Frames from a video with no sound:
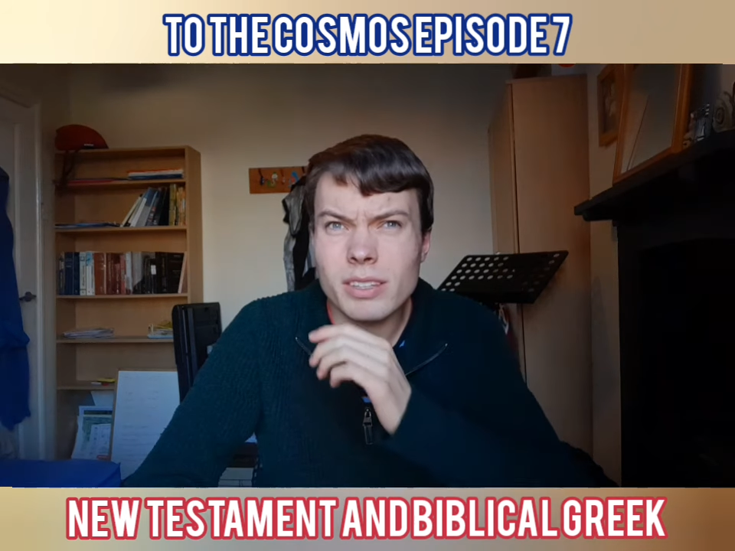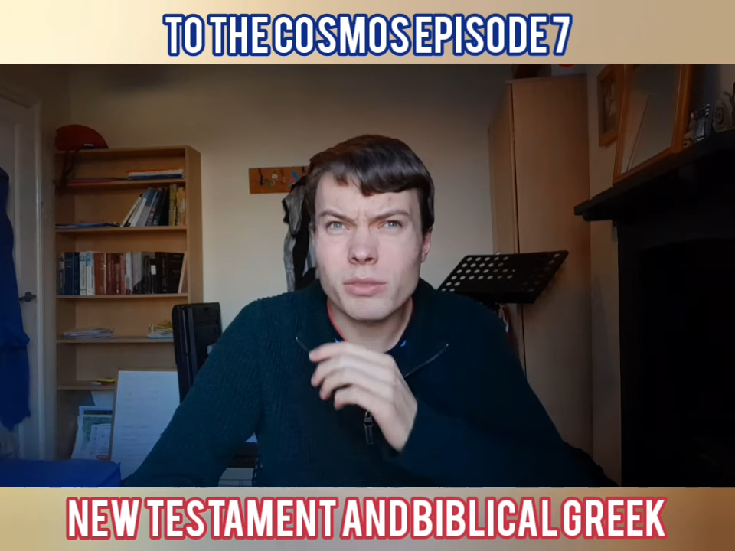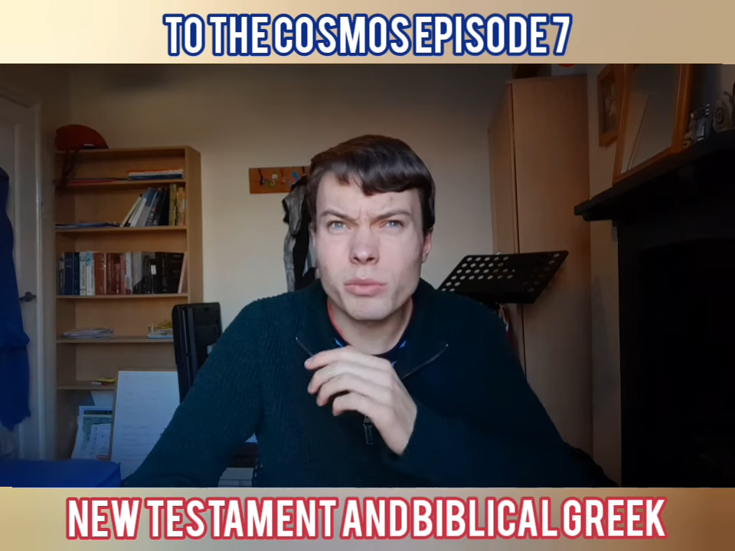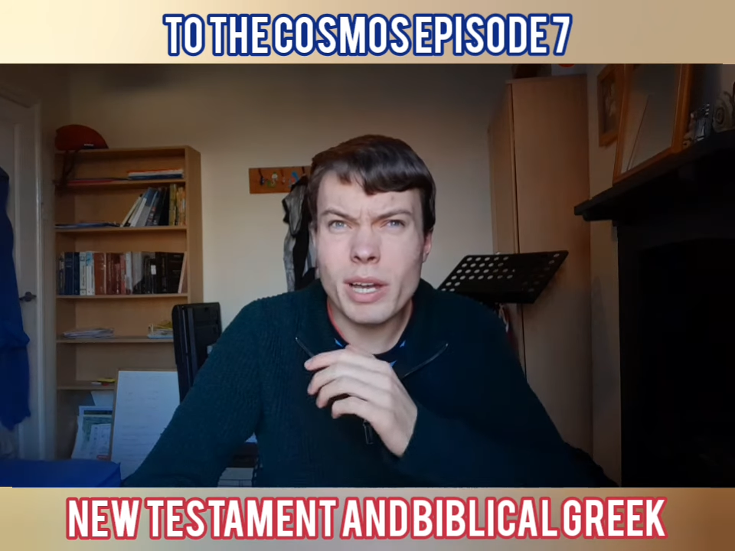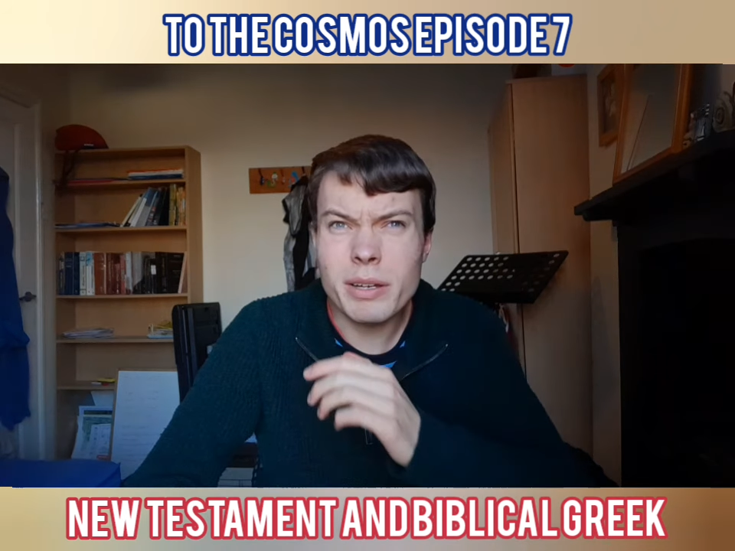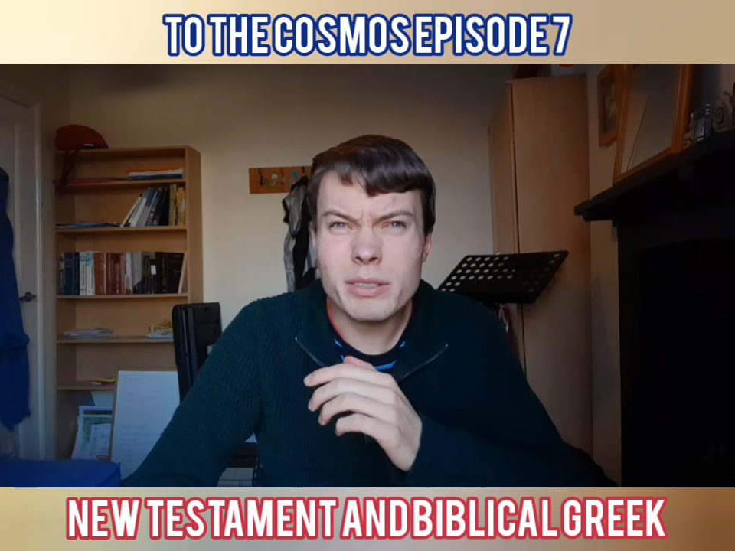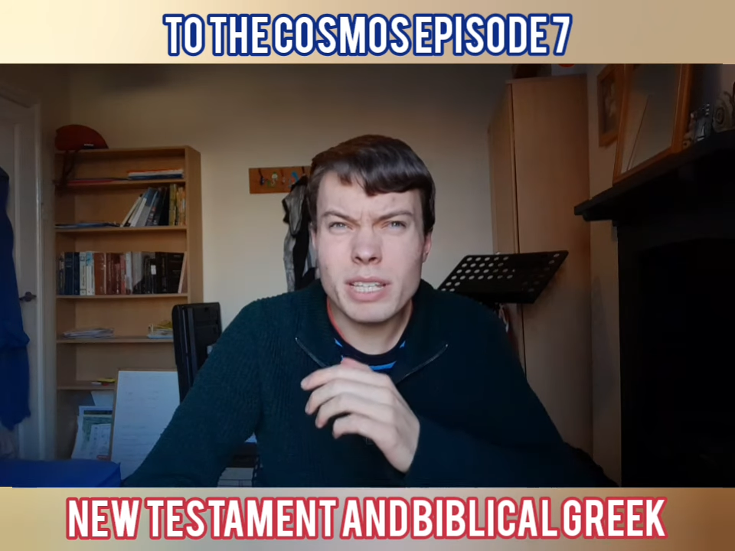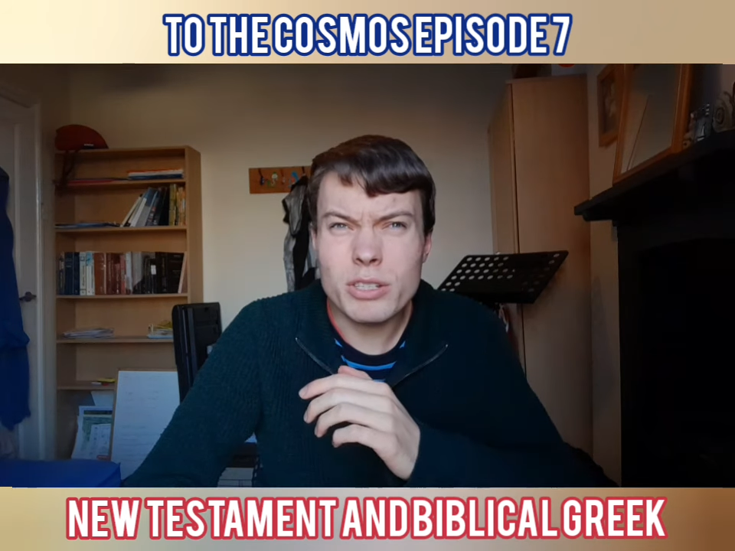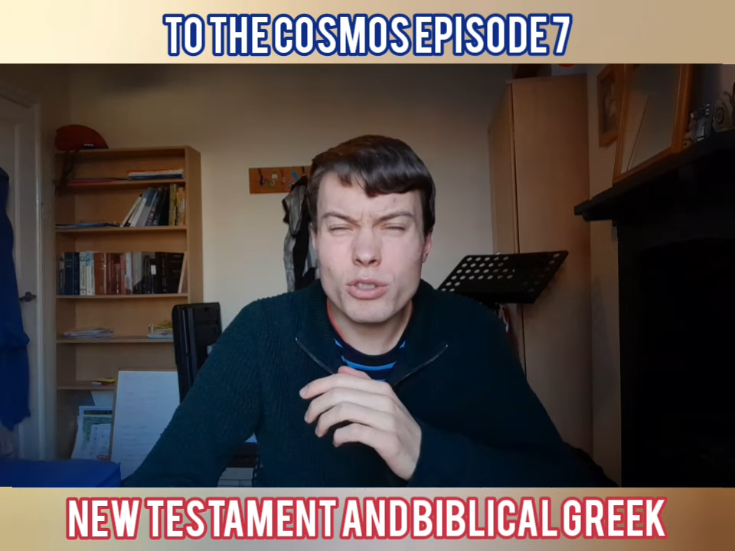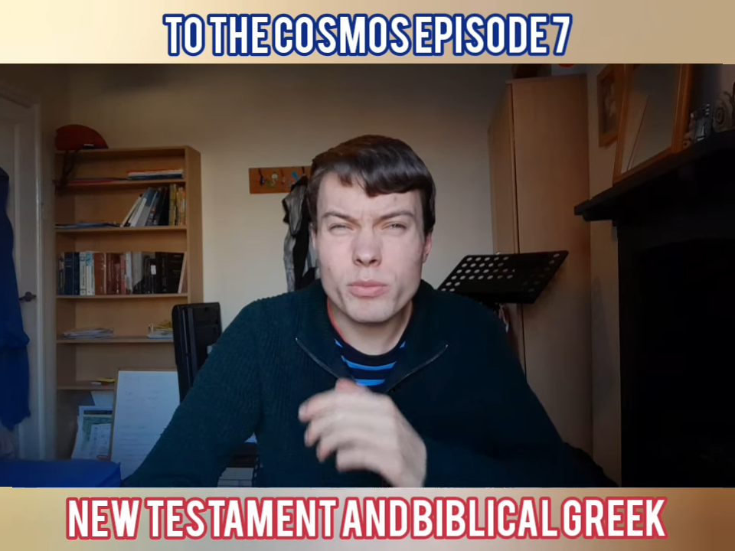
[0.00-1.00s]
where do
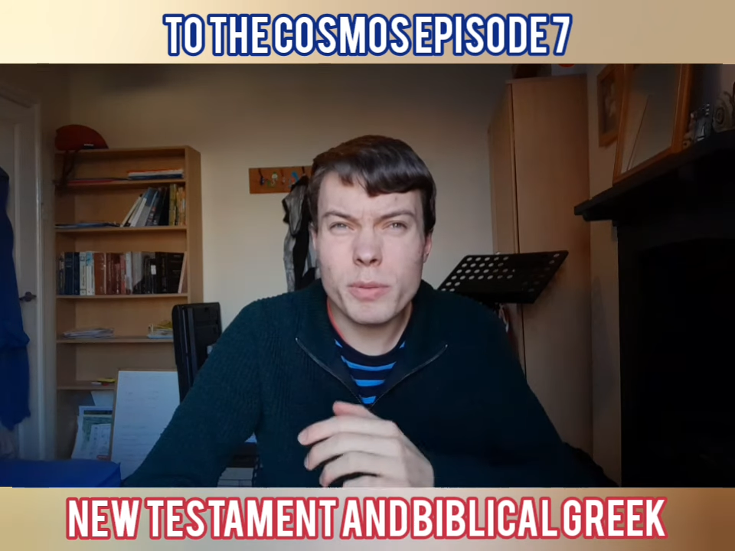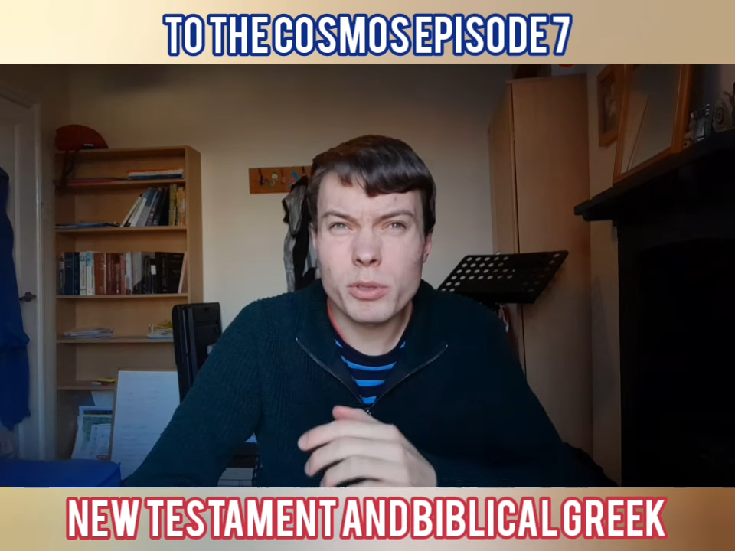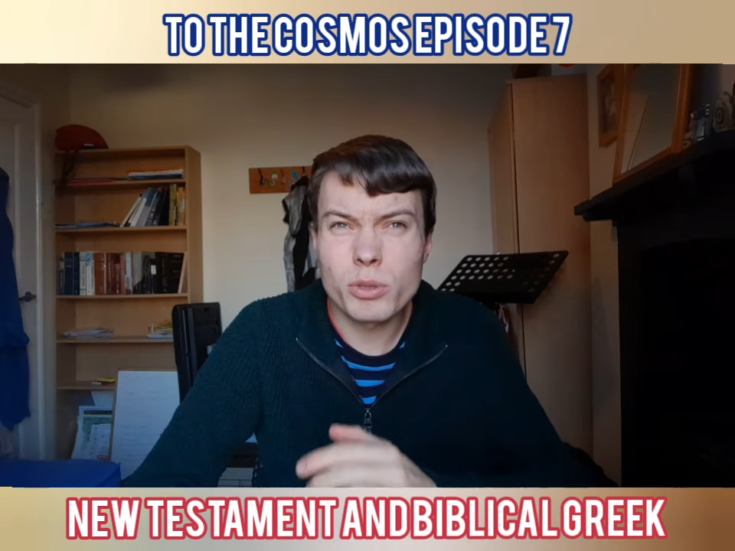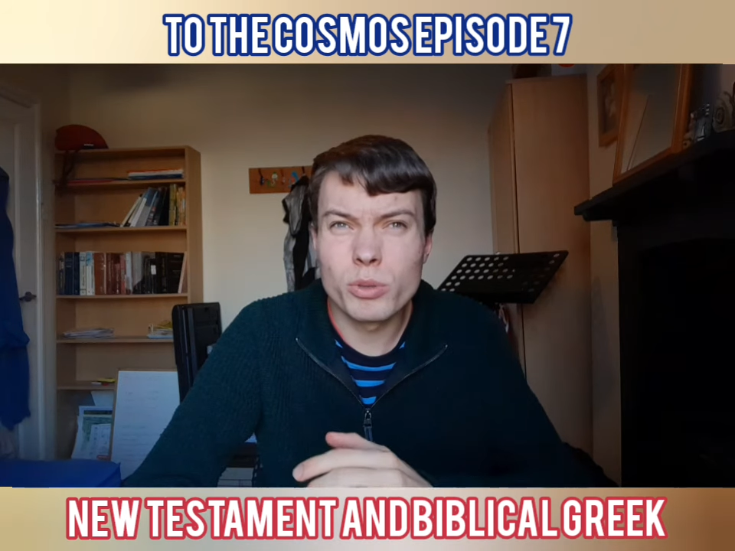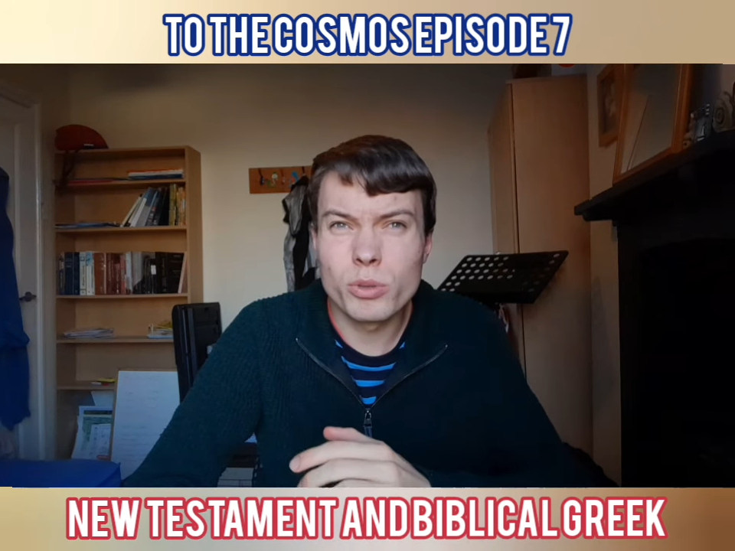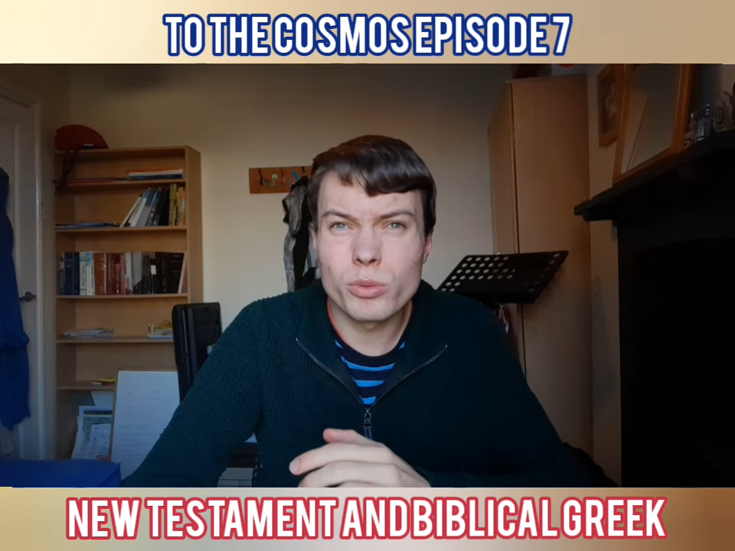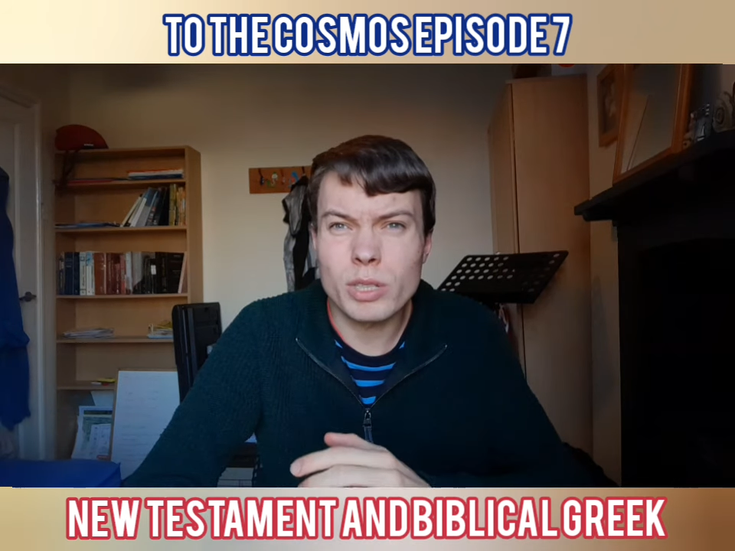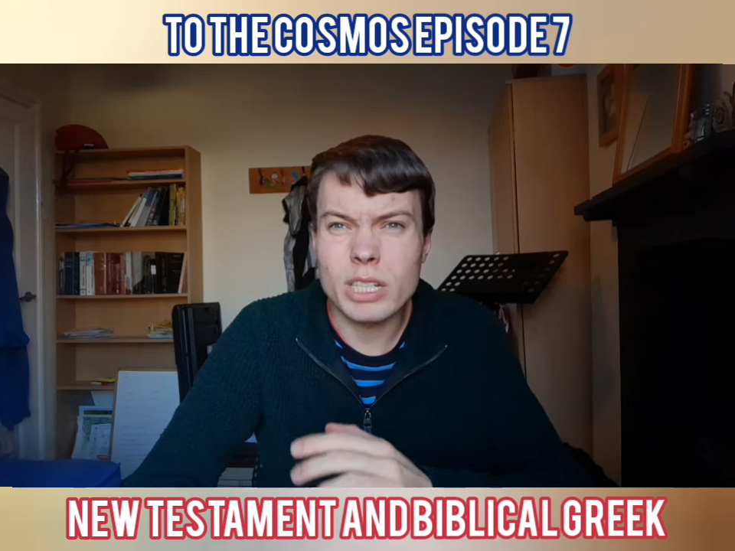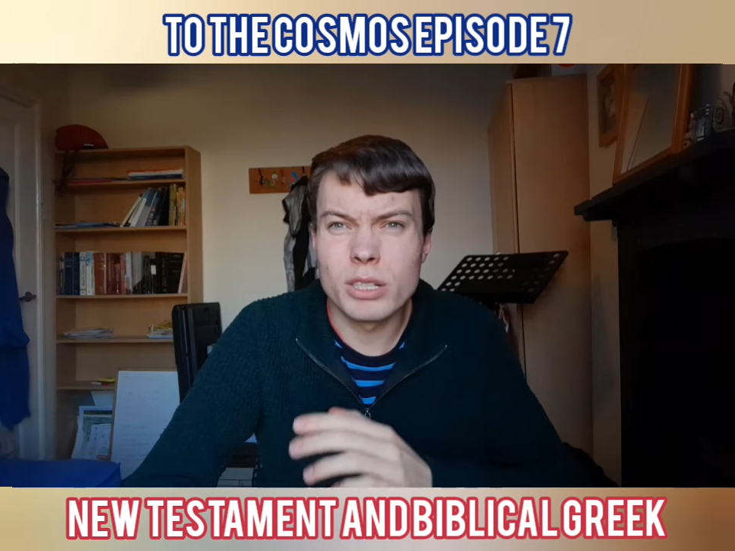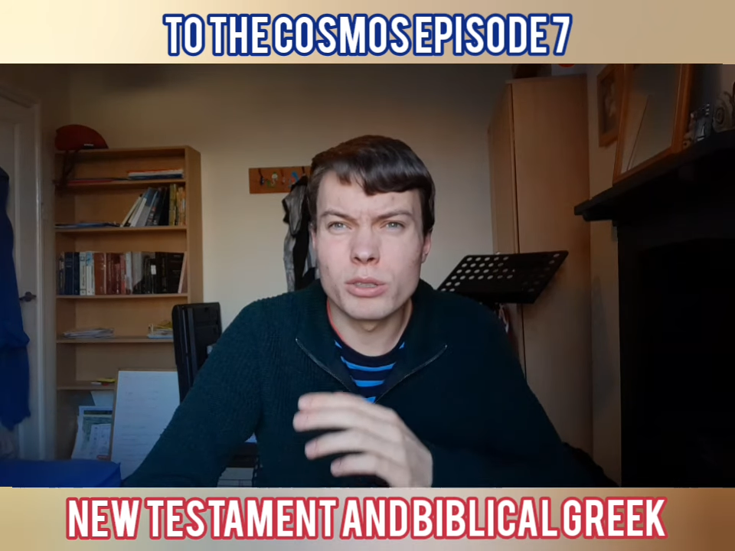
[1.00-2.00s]
they do biblical
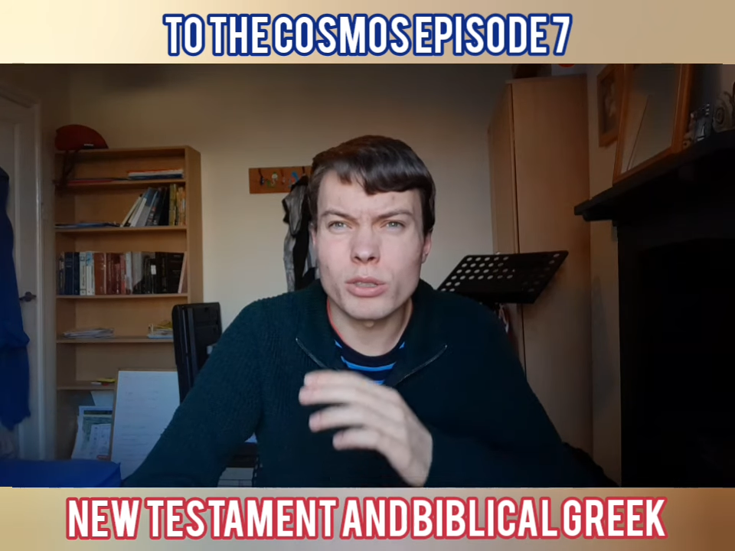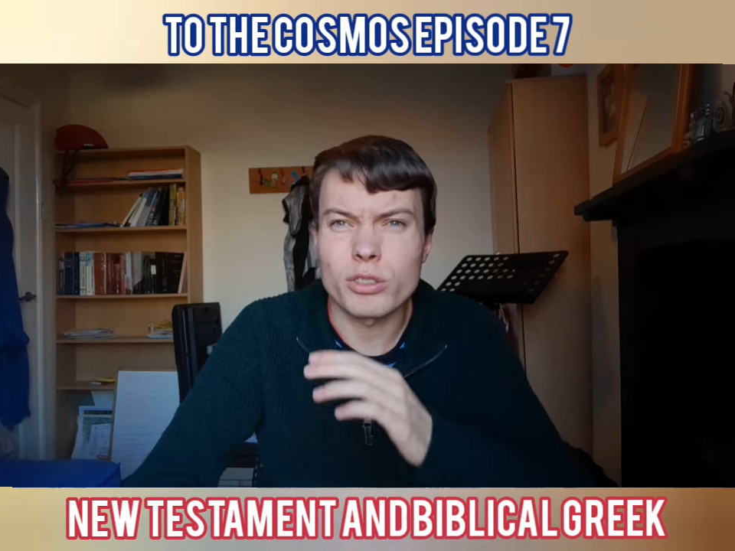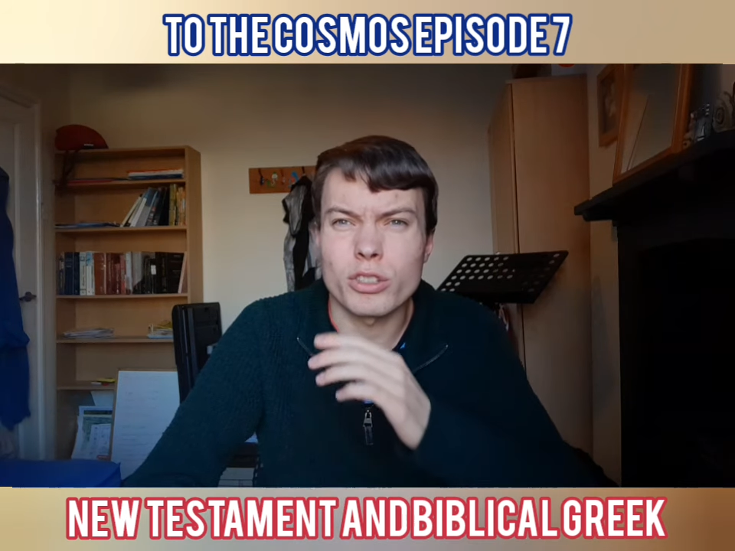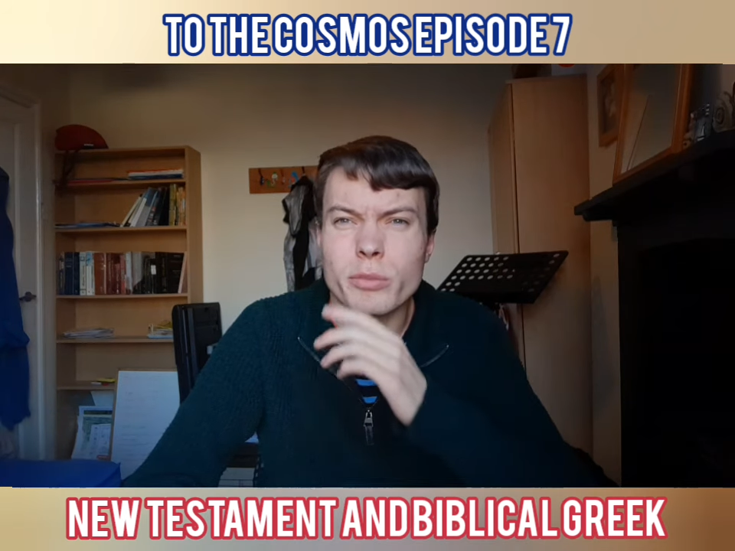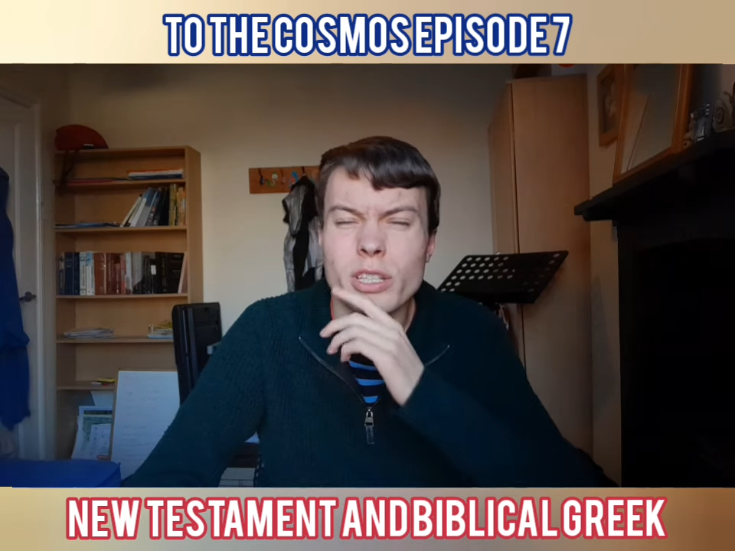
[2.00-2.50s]
Greek in Nottingham?